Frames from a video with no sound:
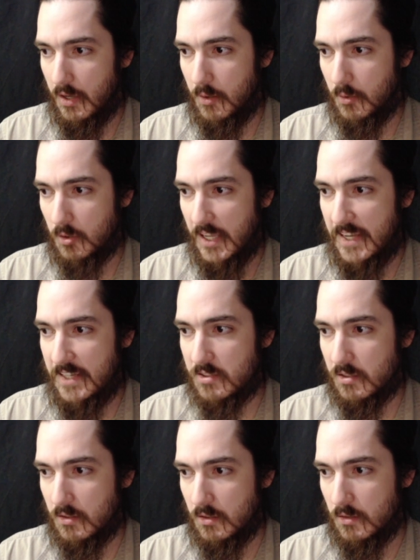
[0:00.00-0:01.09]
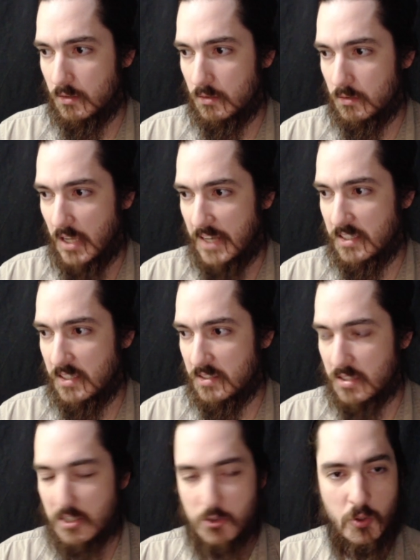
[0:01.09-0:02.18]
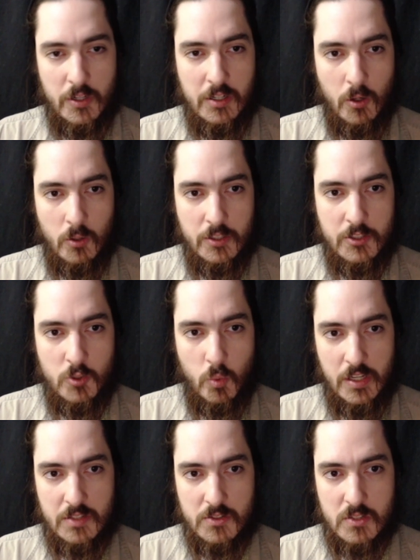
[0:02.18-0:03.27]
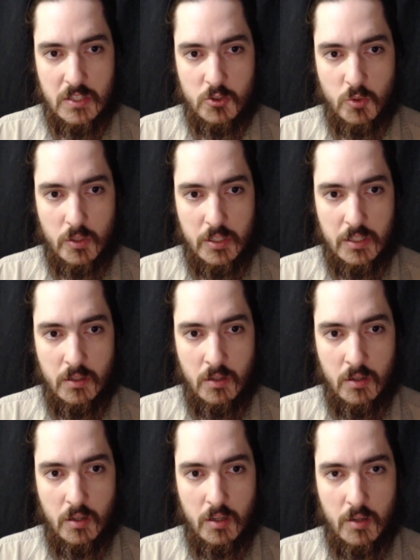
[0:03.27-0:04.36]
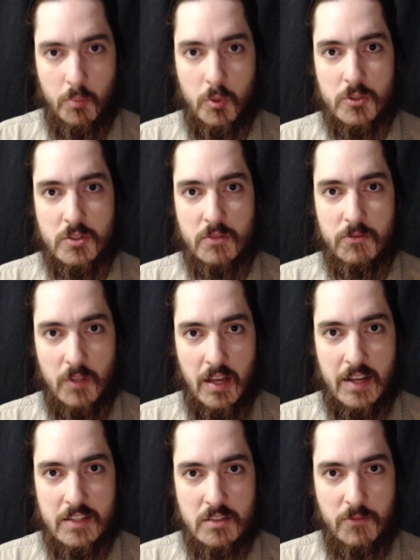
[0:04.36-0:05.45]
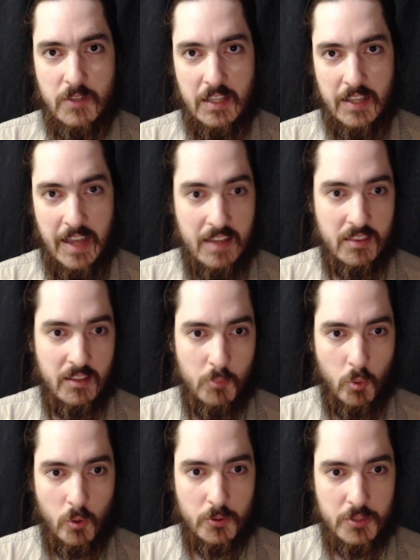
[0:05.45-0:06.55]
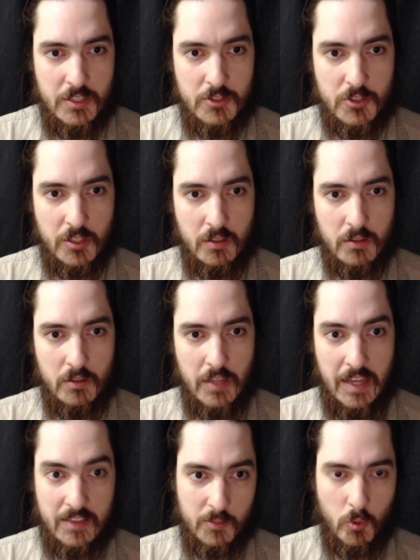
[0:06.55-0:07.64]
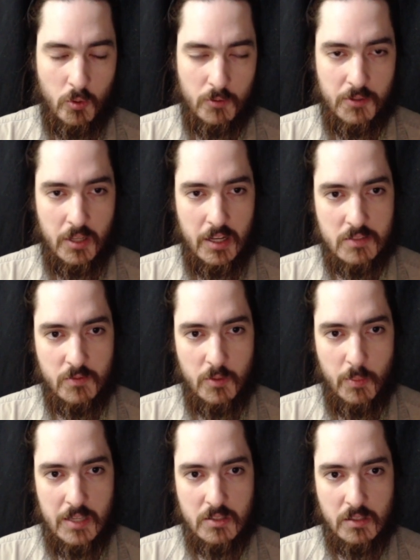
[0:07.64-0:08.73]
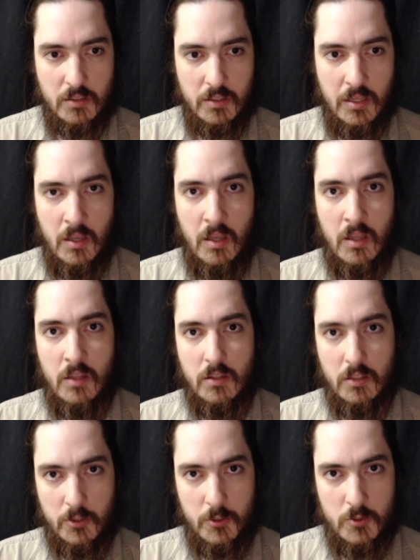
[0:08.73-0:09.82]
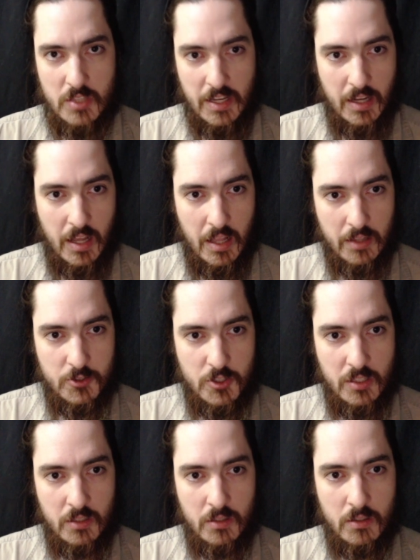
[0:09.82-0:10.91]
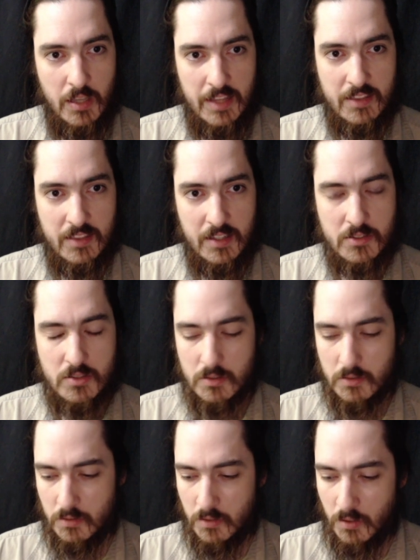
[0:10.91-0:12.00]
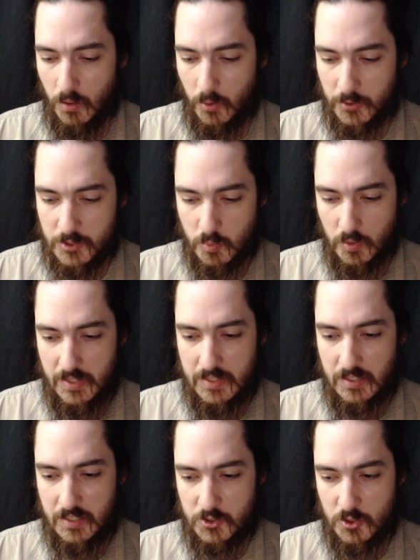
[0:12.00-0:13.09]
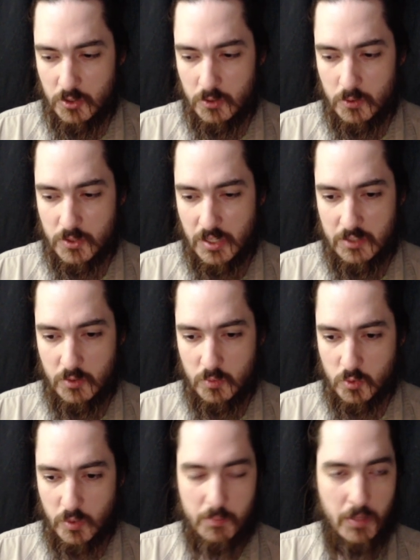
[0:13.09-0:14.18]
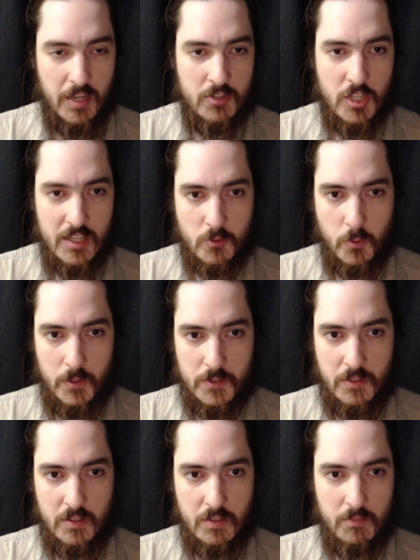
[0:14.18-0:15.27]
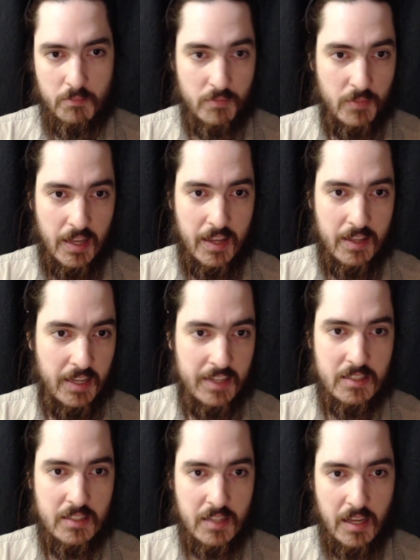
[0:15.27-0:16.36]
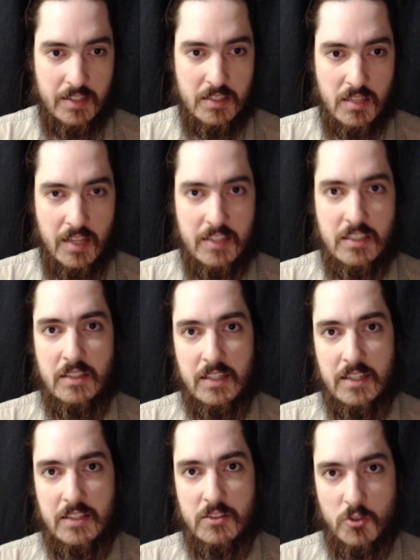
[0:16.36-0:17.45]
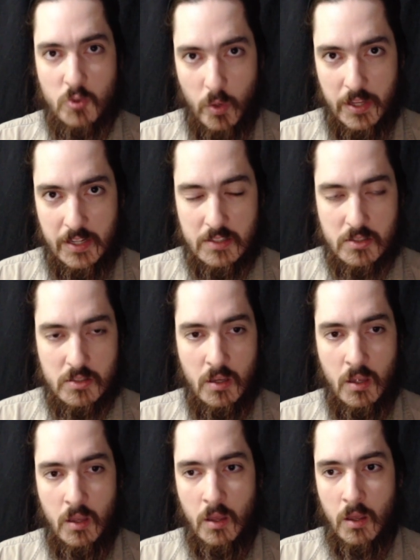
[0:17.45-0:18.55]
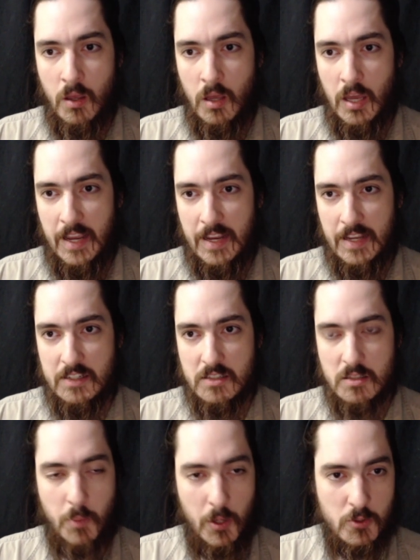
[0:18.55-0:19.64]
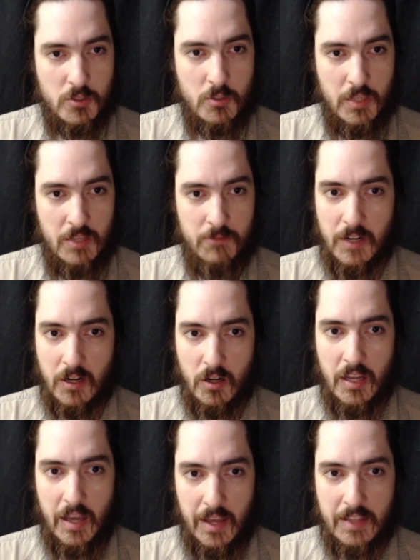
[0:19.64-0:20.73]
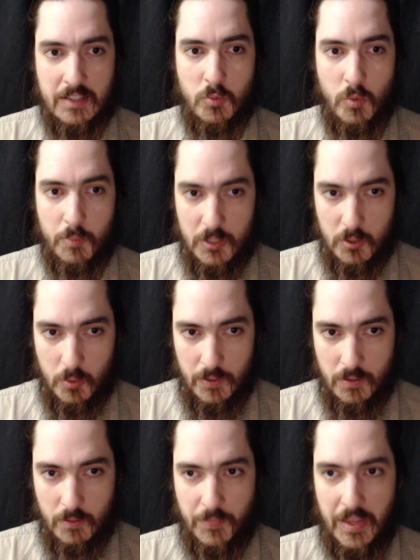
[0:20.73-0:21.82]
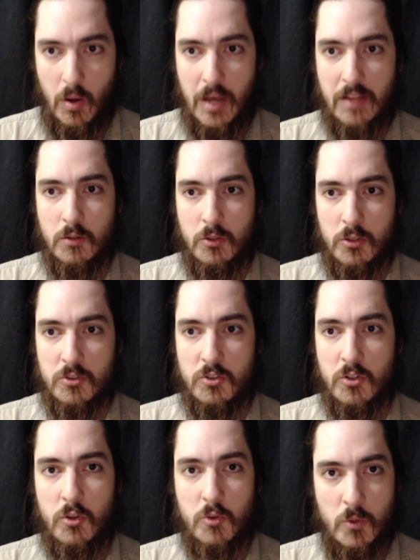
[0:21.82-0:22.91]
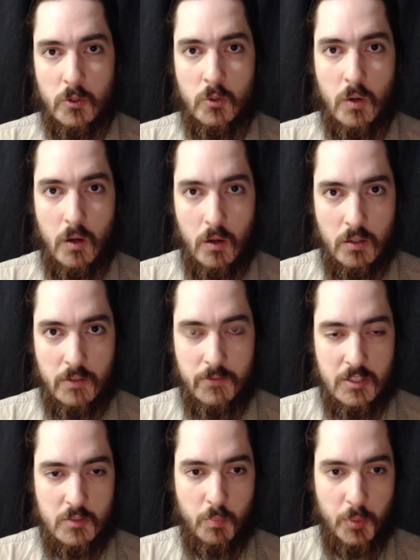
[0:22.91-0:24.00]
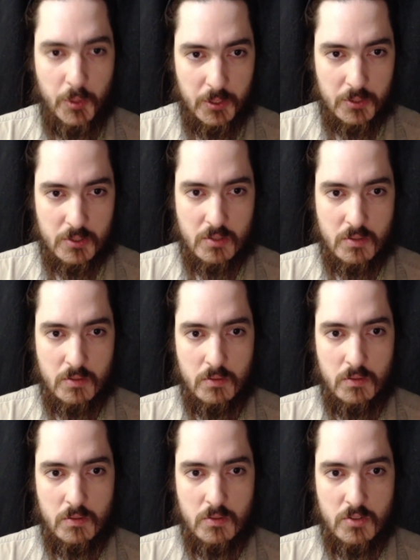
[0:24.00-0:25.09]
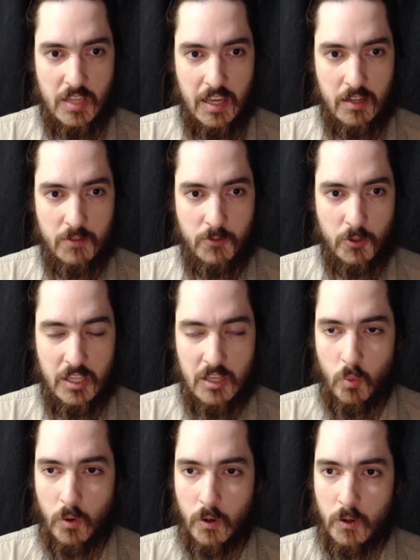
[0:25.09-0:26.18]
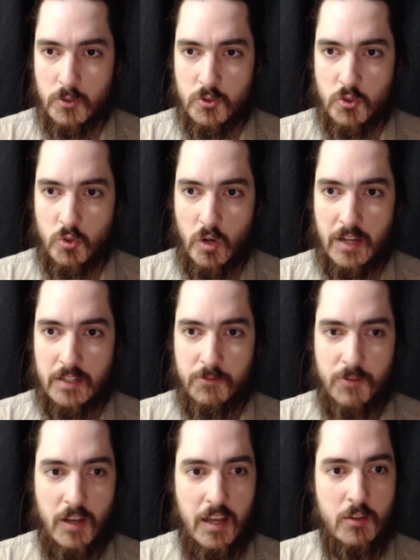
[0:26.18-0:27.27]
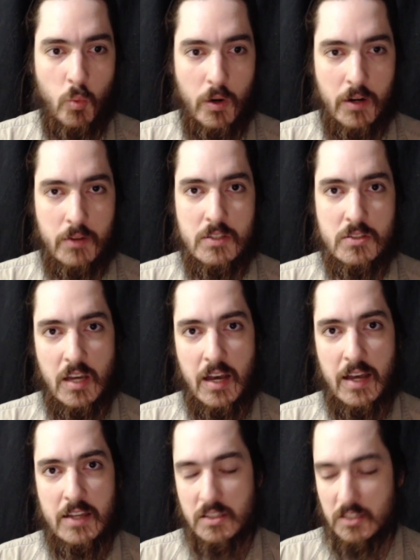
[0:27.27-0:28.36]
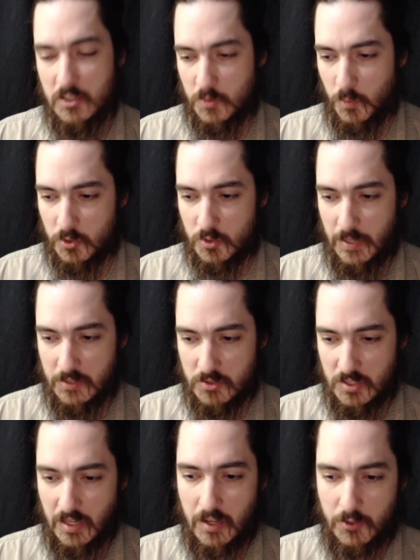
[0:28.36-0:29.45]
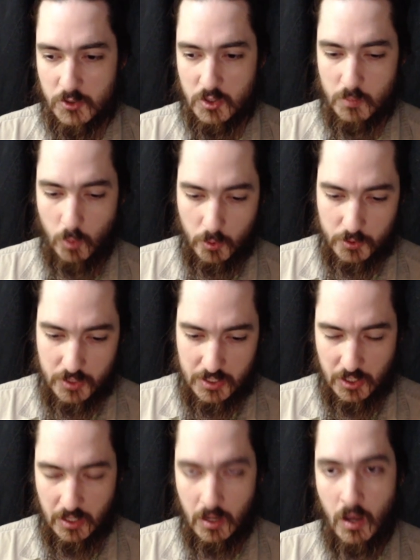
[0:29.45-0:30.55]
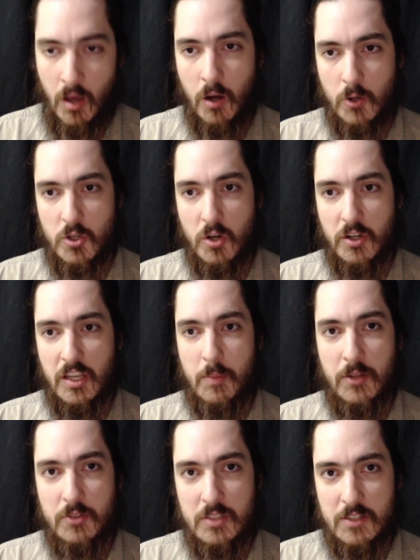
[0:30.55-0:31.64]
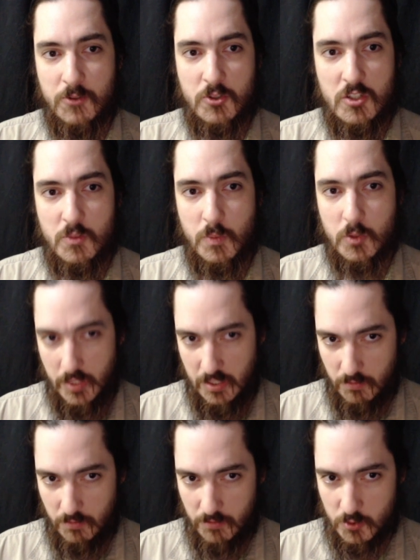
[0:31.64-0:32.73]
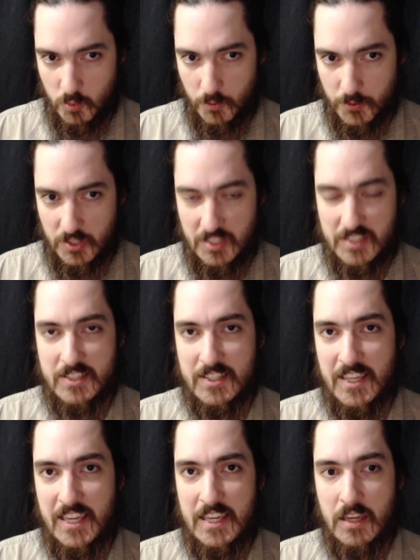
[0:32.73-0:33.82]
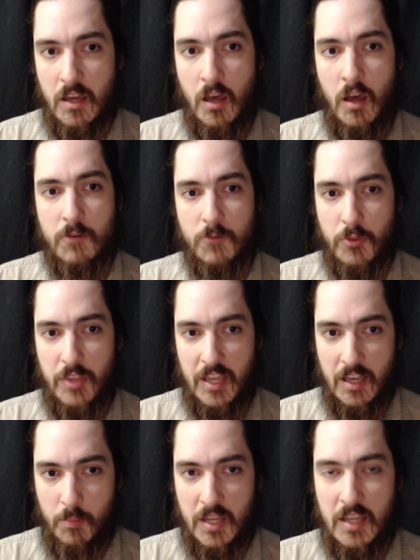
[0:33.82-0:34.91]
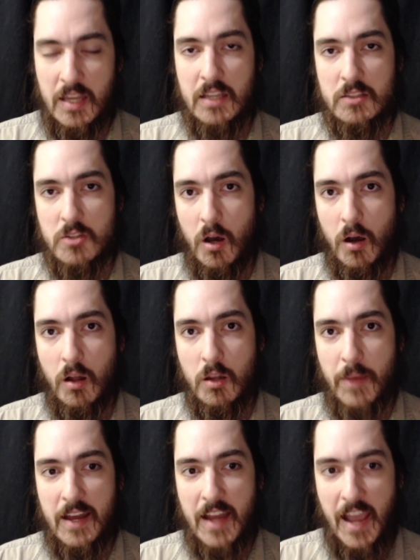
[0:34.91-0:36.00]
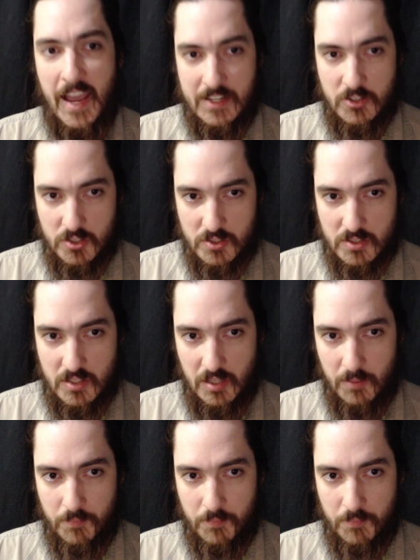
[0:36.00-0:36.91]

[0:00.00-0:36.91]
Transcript: late 19th century and early 20th century books of philosophy and Catholic moral teaching, Catholic moral philosophy basically. It includes psychology, ethics, all these related issues, and it was written by Jesuits in the 1890s, 1910s, and 20s. And it's supposed to be very highly reputed. Now, I looked through all of these books, scanned for keywords, trying to find where these guys in these books about psychology and moral teaching are talking about differences between individuals. And this is key. For them, it's all about agency.